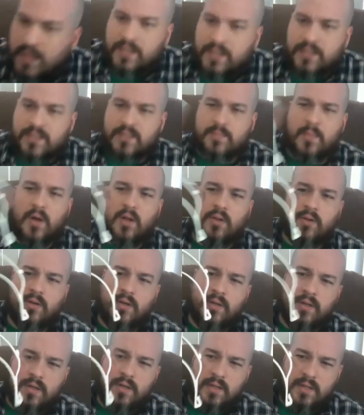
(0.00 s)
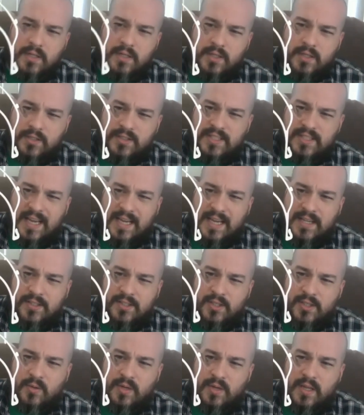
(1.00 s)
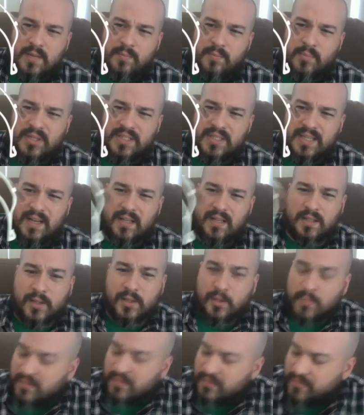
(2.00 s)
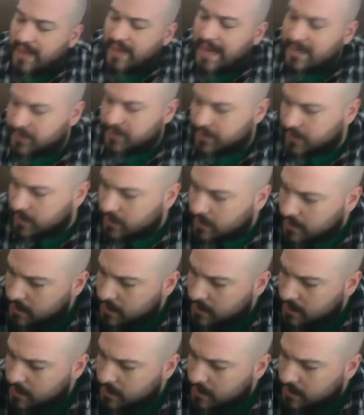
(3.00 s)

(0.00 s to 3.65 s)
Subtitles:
smaller size to it and printed out a little bit faster.